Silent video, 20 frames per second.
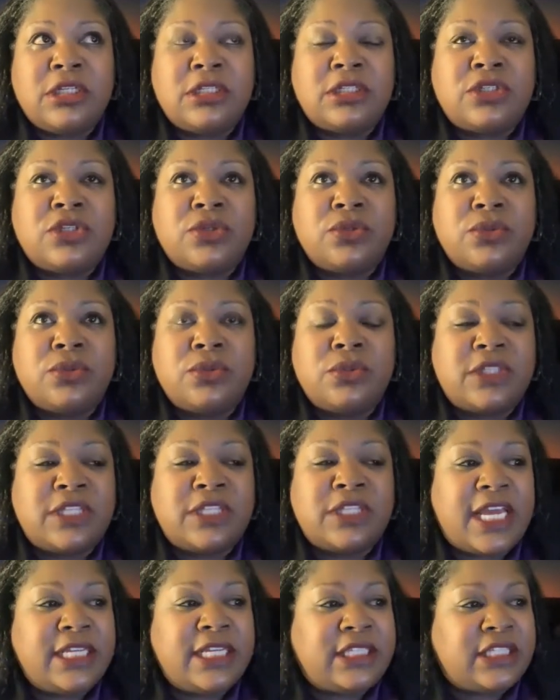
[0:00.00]
to
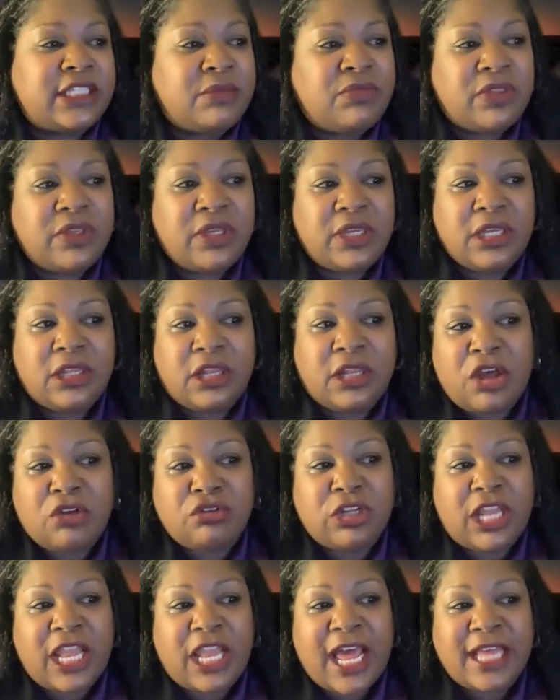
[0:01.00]
say something
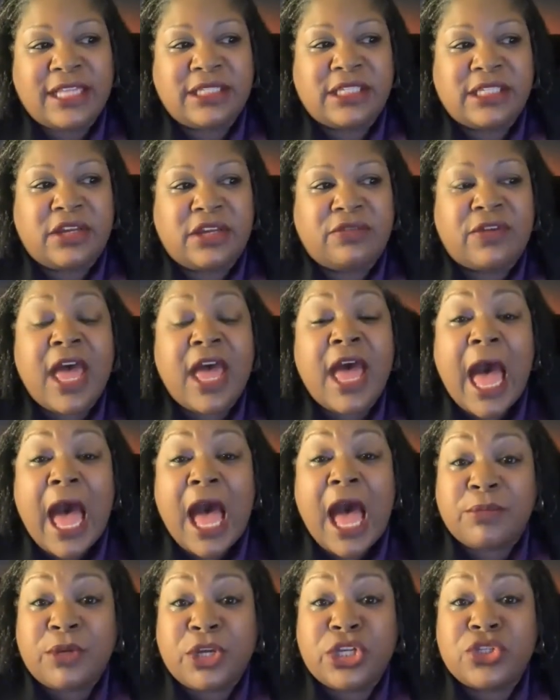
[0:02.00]
along the lines of,
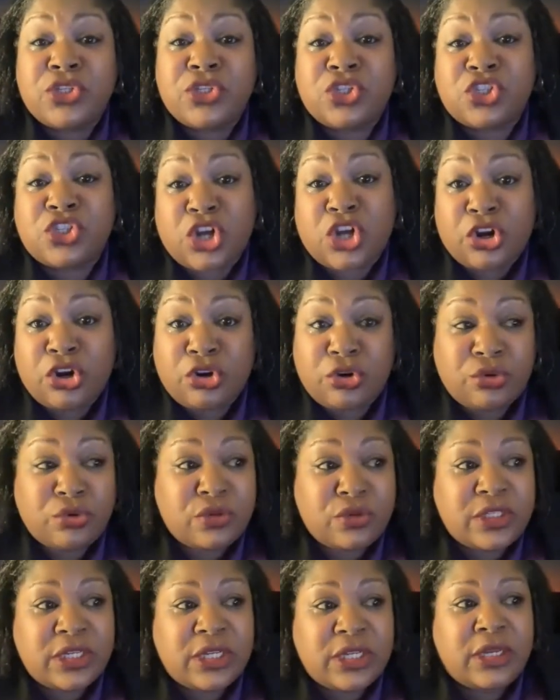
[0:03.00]
I'm
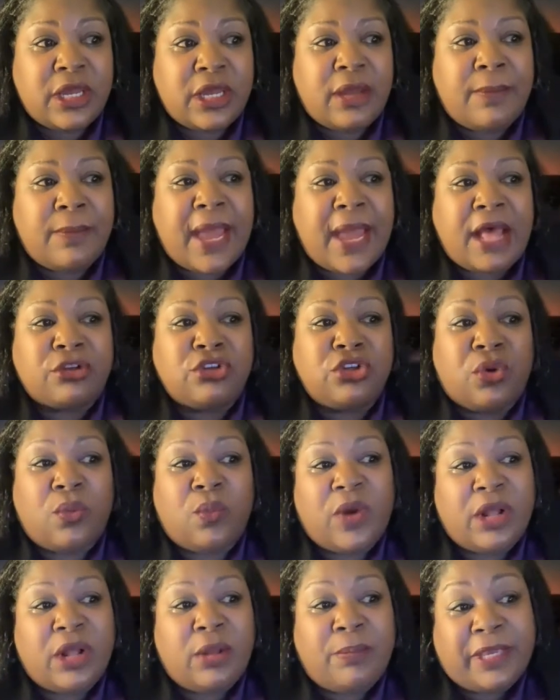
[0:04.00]
concerned about your
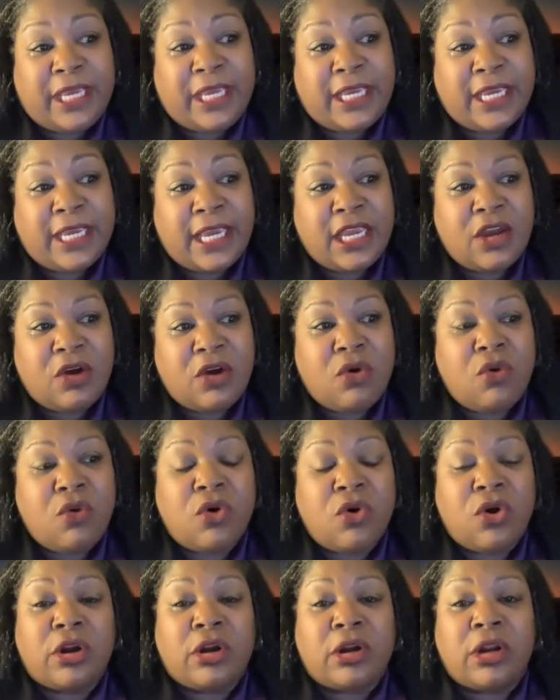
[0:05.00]
well-being,
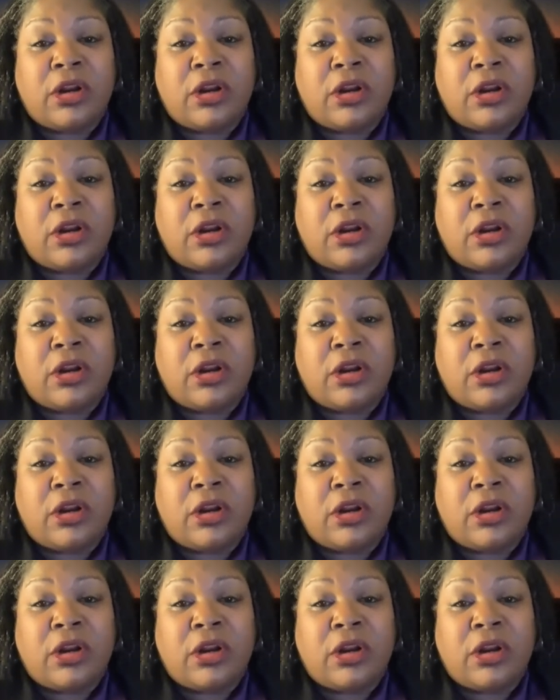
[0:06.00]
or